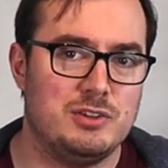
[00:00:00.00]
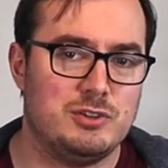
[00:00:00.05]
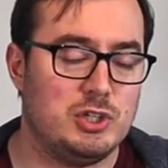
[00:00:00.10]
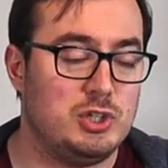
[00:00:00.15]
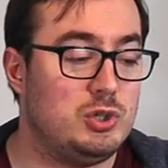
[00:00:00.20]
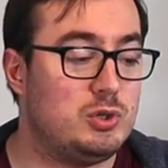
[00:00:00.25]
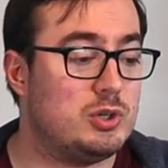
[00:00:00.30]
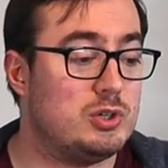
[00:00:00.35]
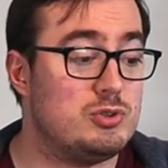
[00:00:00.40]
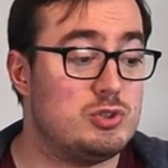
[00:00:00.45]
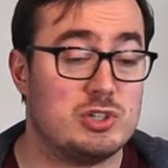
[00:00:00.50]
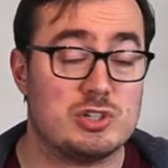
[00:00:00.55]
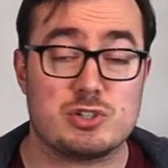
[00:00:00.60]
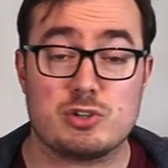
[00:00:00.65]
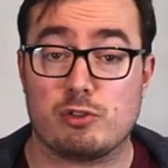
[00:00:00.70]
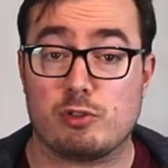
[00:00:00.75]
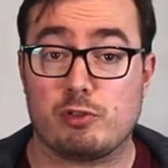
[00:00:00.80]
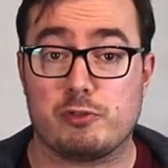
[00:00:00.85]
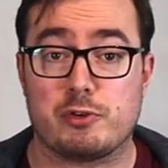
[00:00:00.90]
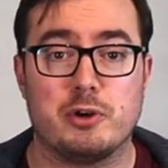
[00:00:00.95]
that you can
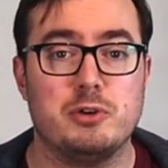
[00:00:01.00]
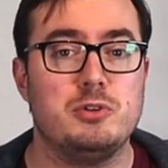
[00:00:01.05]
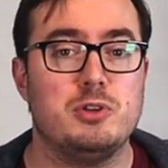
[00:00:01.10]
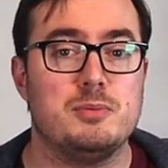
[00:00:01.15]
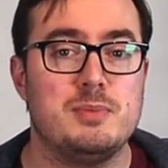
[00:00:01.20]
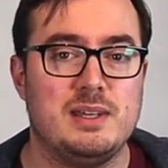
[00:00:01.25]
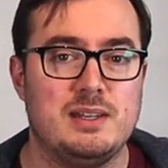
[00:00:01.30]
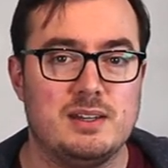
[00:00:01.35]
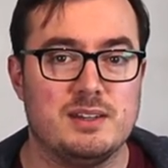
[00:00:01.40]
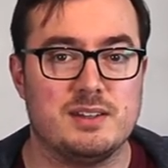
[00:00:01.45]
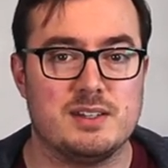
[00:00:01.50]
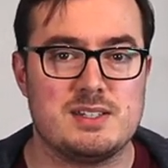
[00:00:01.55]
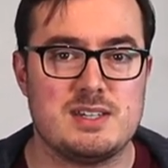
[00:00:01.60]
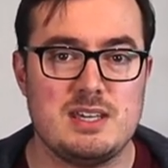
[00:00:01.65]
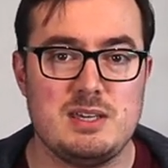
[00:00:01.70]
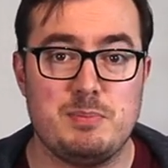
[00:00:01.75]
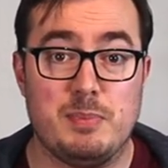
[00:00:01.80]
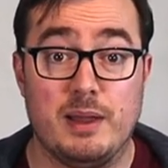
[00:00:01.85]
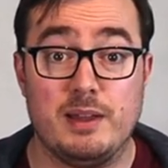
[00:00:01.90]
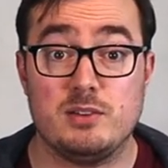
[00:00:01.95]
just throw them in at the
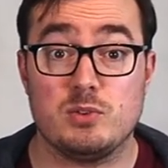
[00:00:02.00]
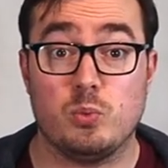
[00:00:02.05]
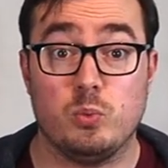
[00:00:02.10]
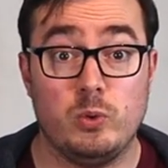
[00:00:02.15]
deep end